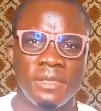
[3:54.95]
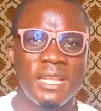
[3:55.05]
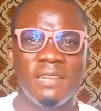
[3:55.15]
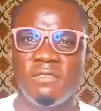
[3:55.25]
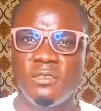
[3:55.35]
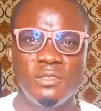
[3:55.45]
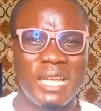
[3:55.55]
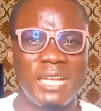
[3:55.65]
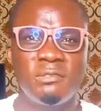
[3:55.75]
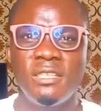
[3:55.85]
That video is
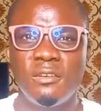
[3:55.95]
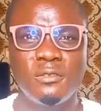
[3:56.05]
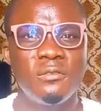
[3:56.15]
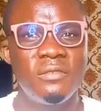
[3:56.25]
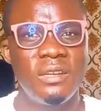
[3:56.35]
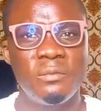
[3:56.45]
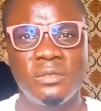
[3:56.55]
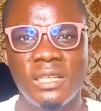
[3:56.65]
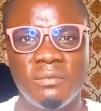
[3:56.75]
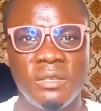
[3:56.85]
actually also very
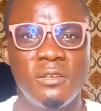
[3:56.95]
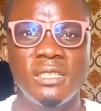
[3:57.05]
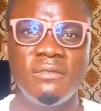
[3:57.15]
important because